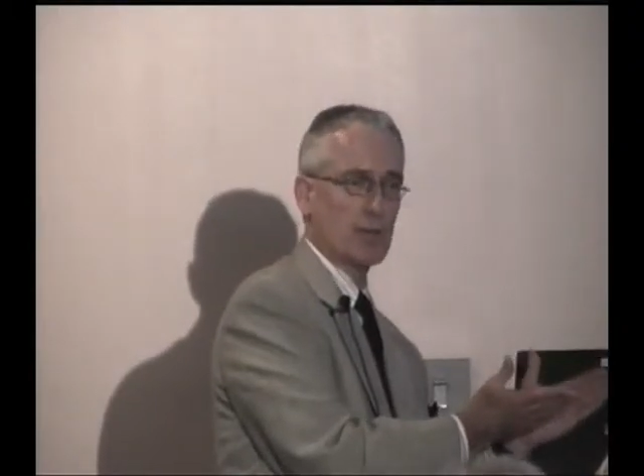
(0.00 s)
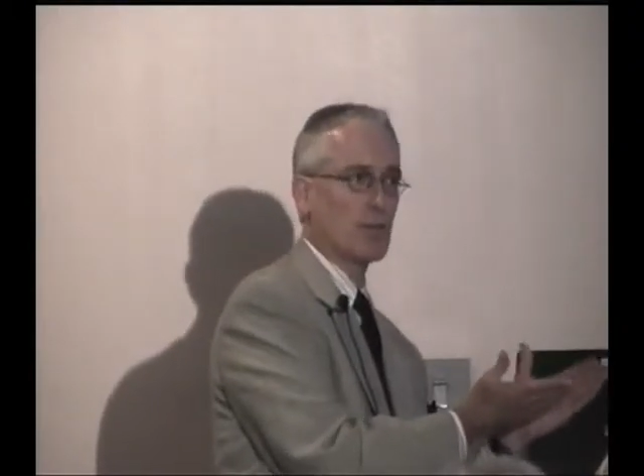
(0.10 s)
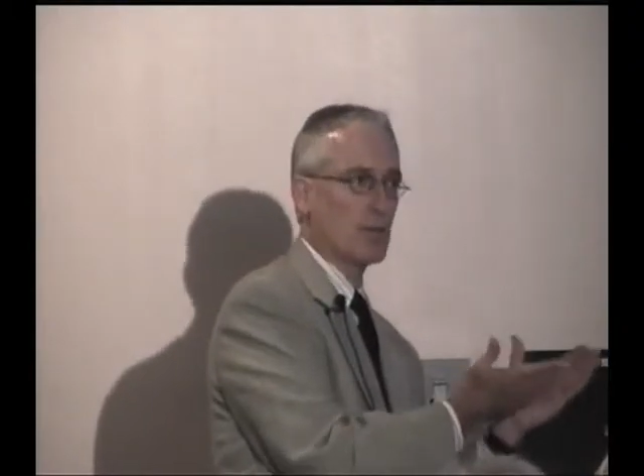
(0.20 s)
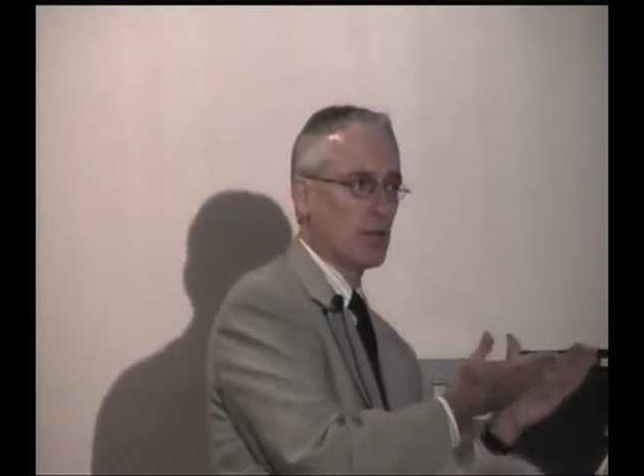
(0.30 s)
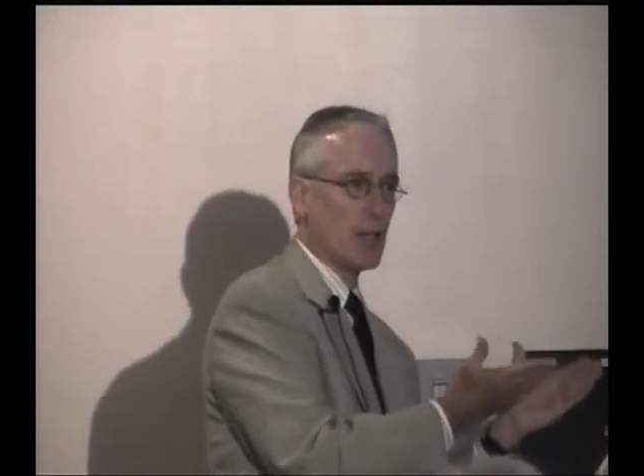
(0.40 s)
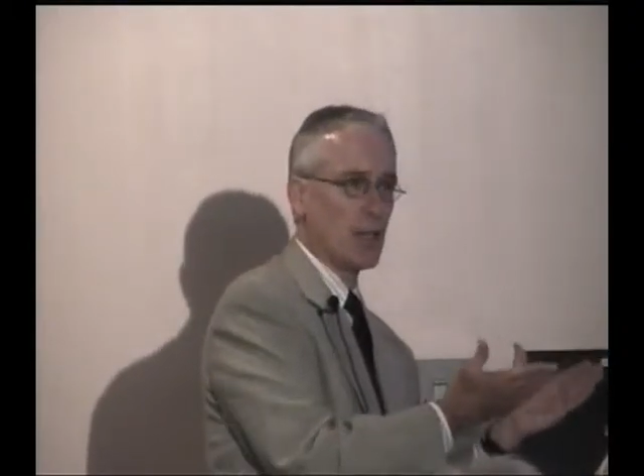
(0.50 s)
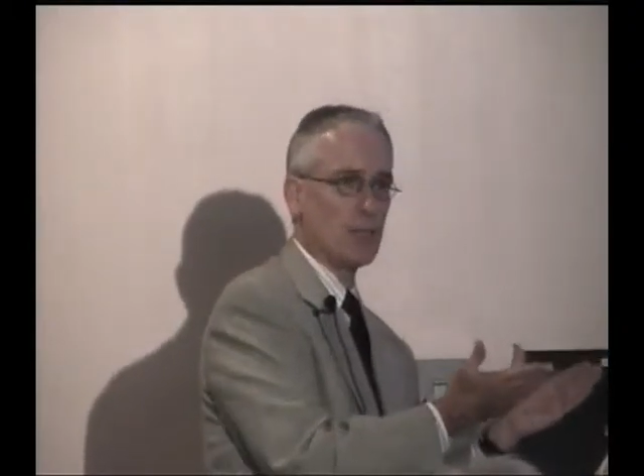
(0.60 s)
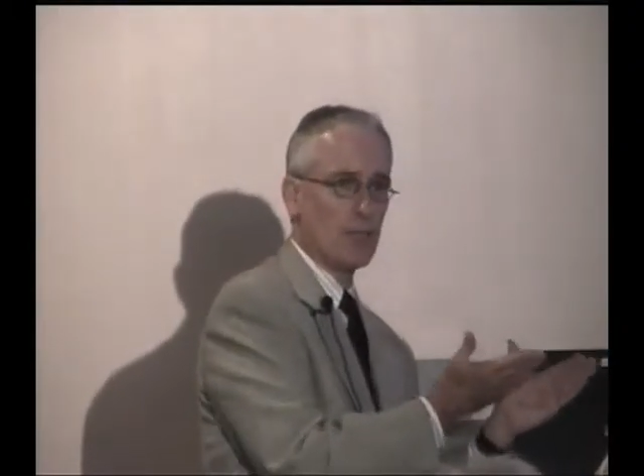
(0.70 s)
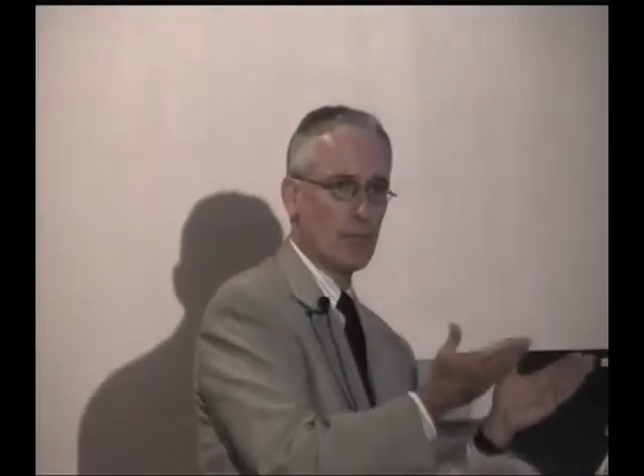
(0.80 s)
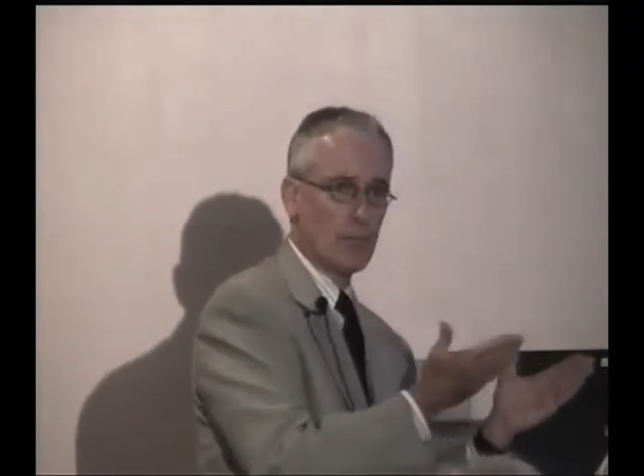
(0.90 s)
so they're
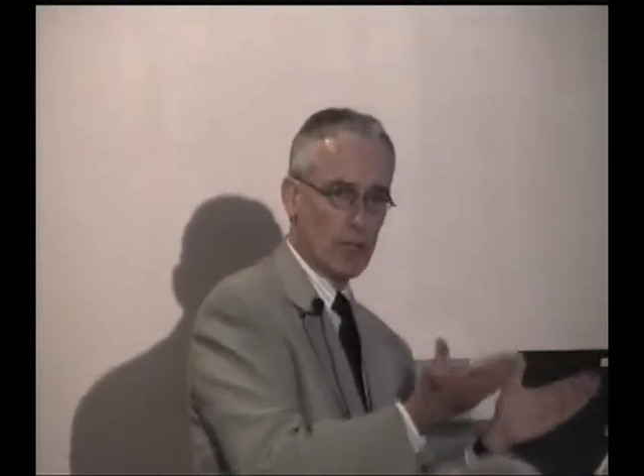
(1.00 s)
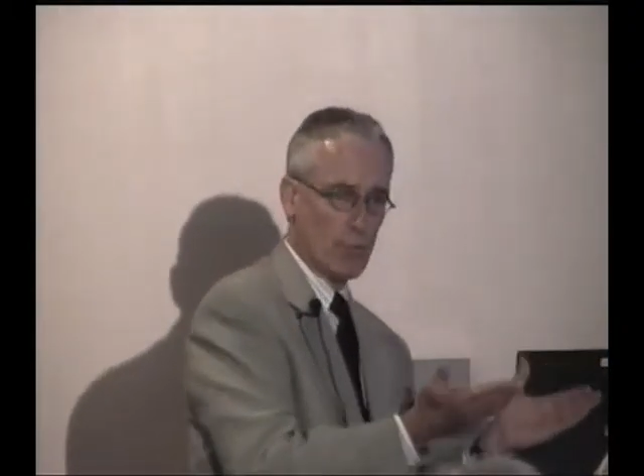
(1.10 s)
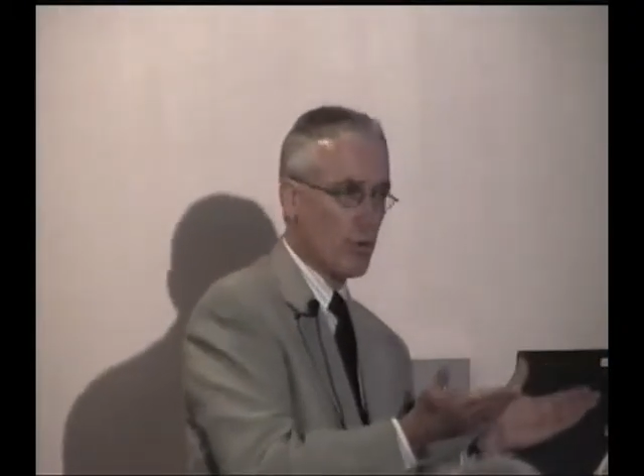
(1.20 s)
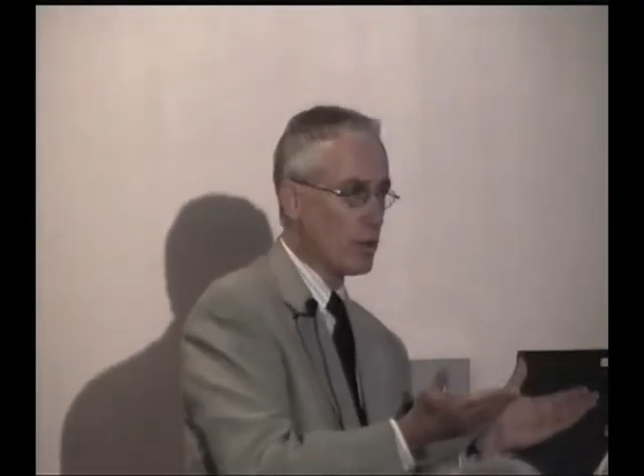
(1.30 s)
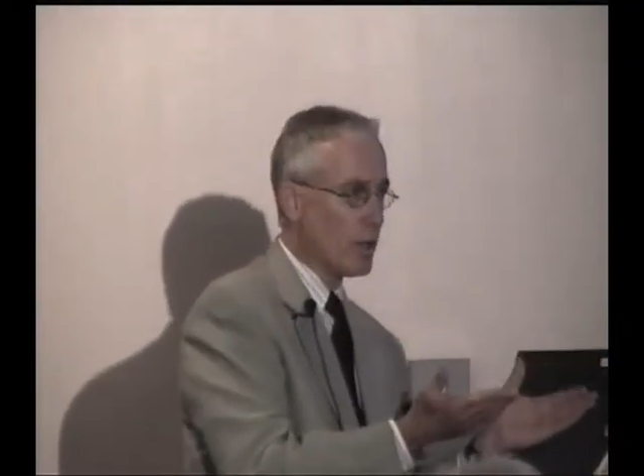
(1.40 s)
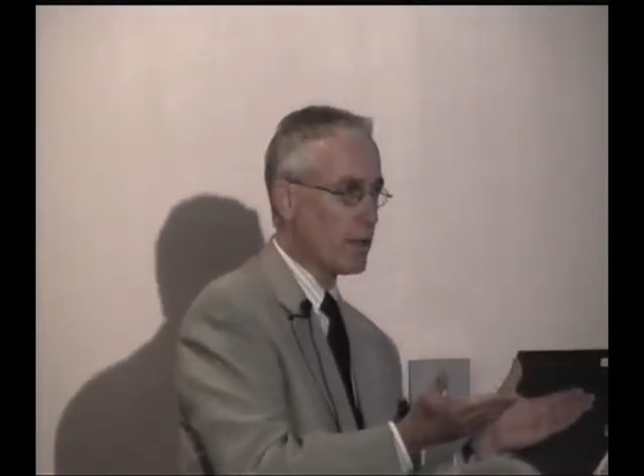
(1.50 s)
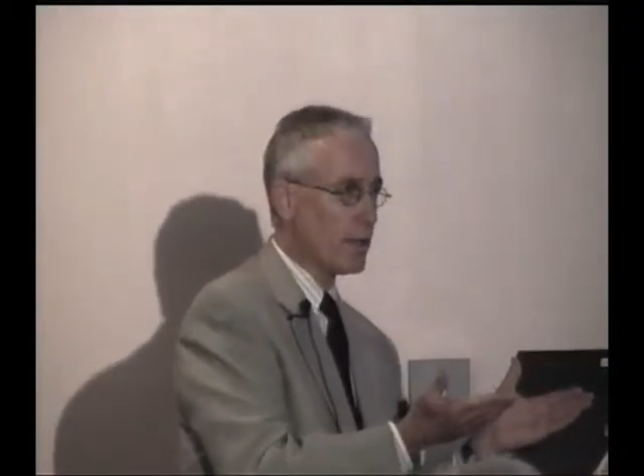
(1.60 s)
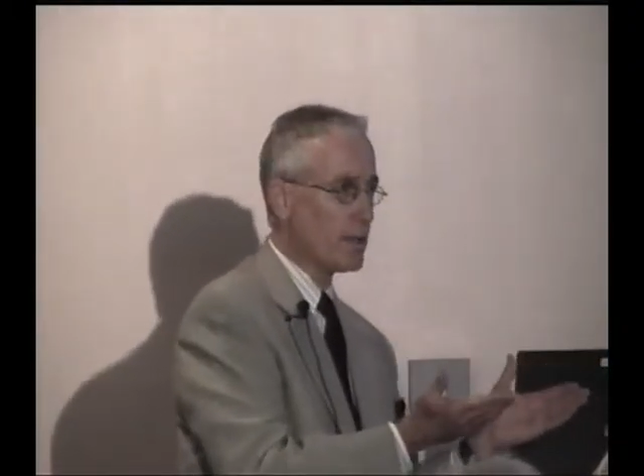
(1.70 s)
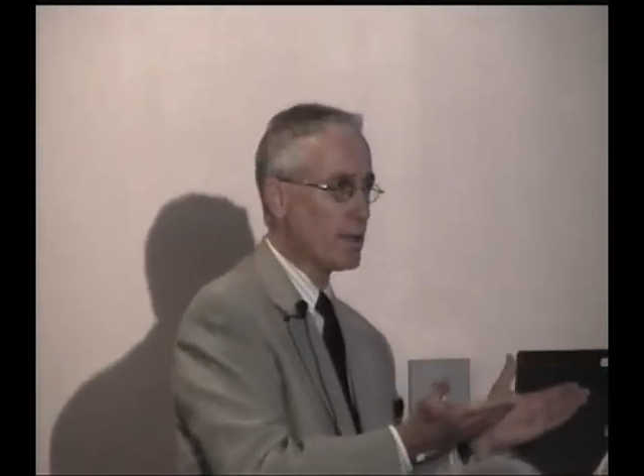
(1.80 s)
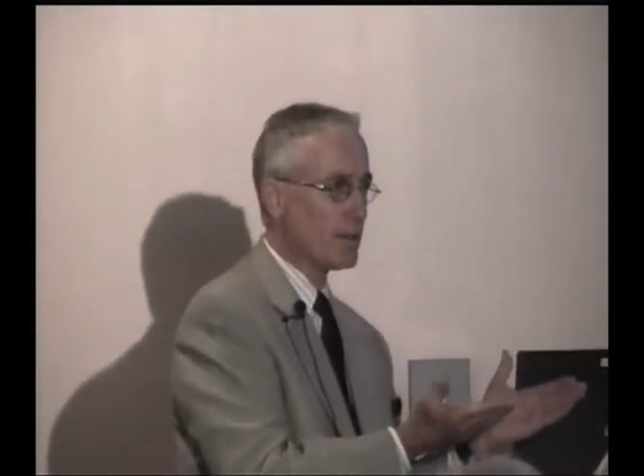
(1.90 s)
again much more
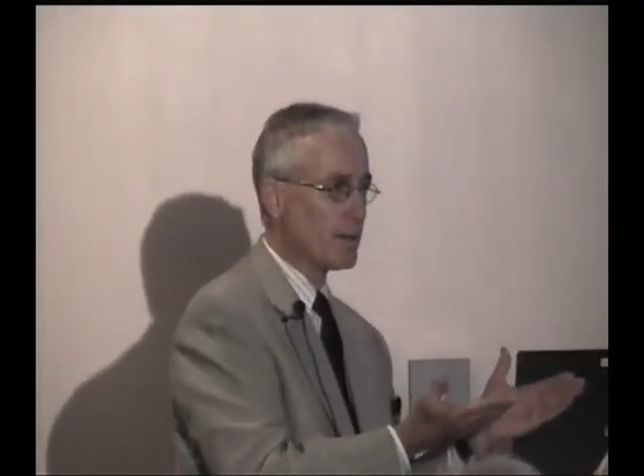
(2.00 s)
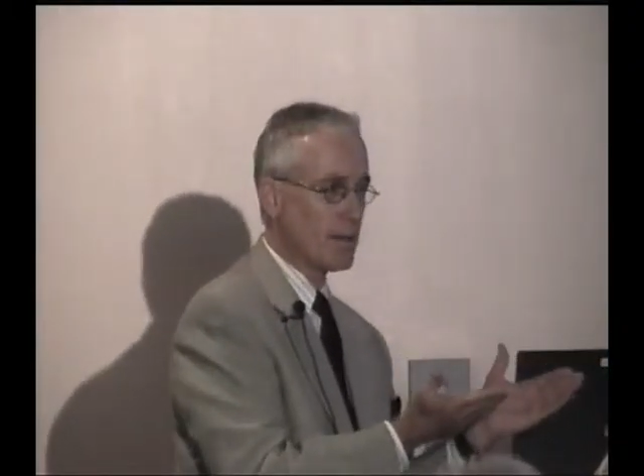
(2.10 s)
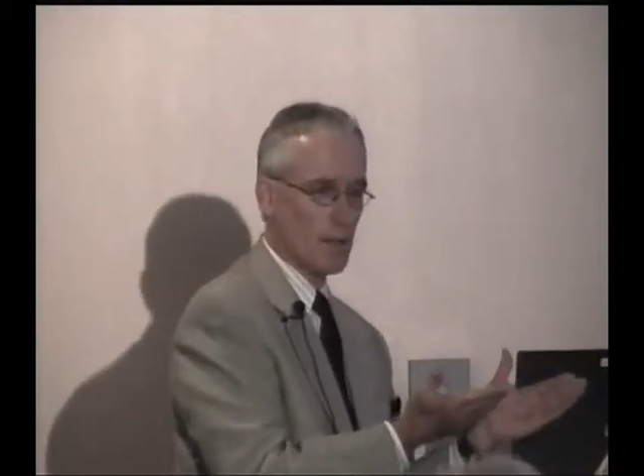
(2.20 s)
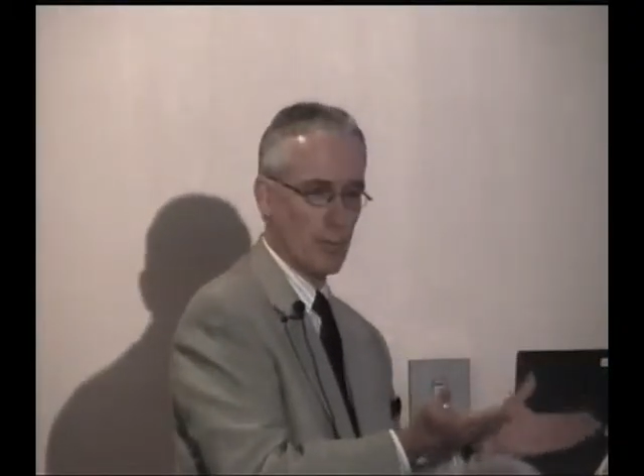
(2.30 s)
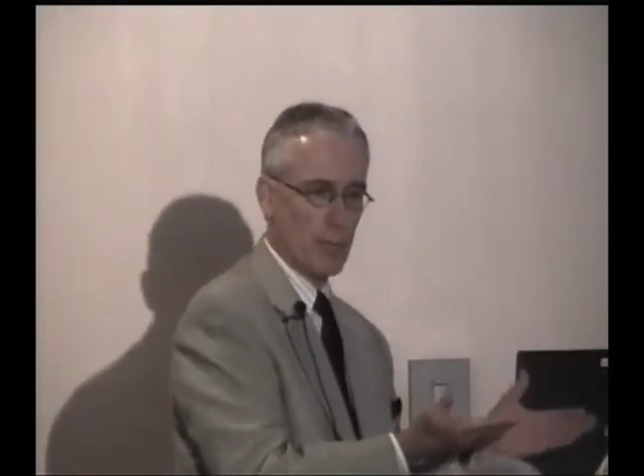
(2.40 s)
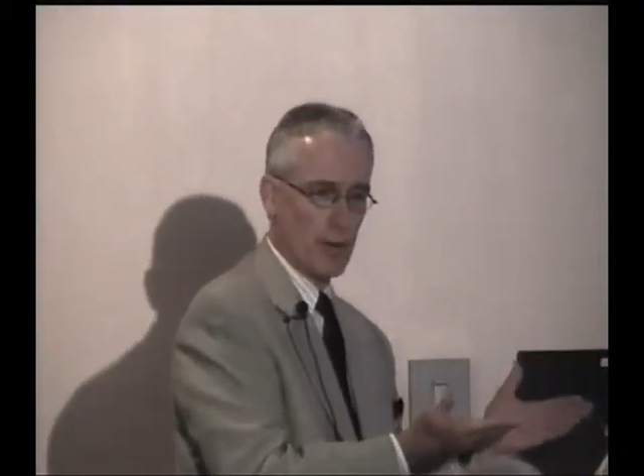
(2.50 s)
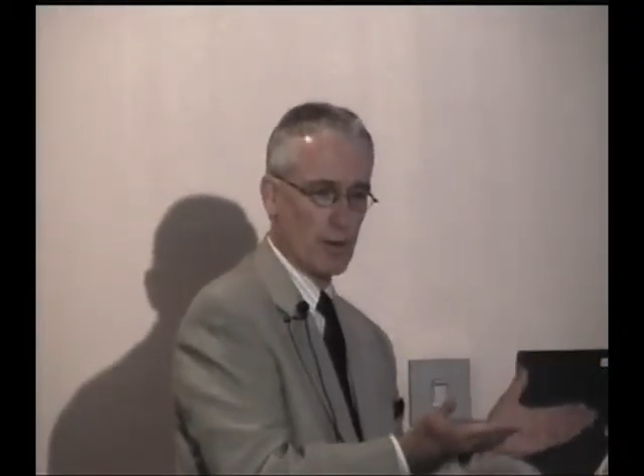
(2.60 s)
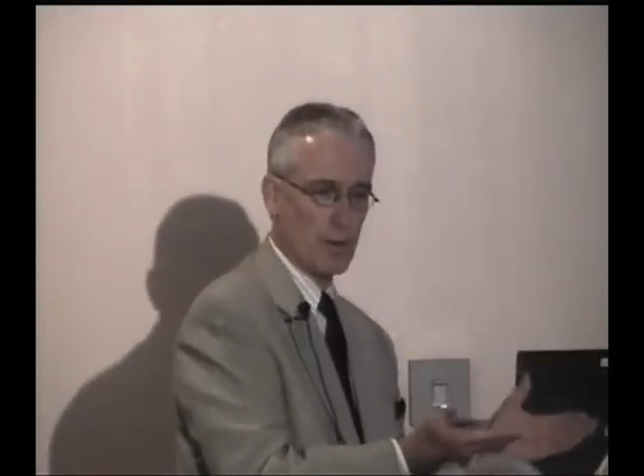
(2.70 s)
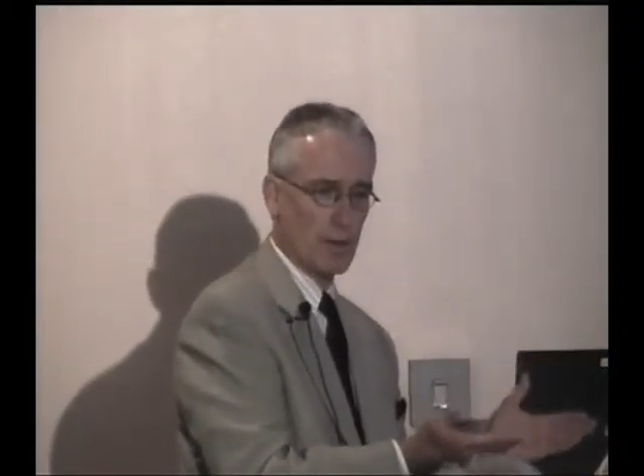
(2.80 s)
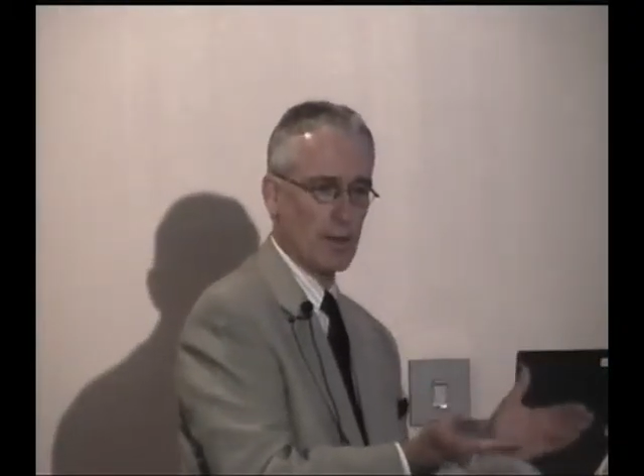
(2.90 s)
likely to get
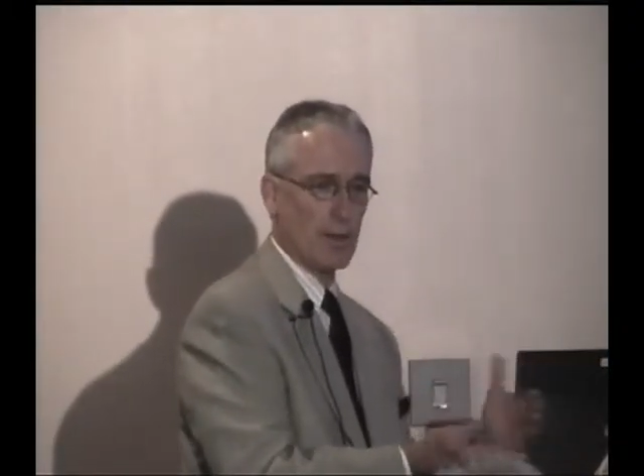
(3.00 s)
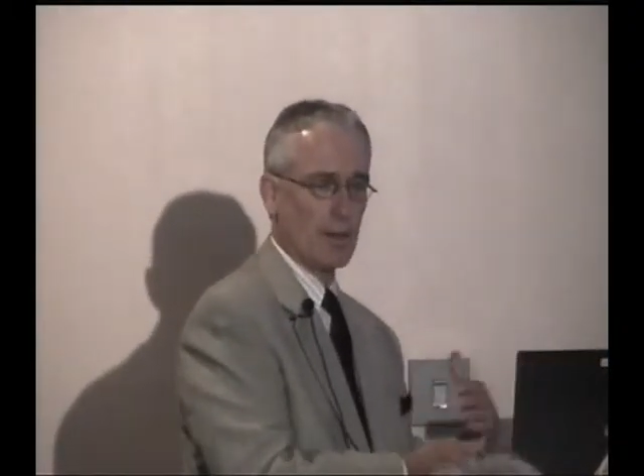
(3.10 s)
burnt,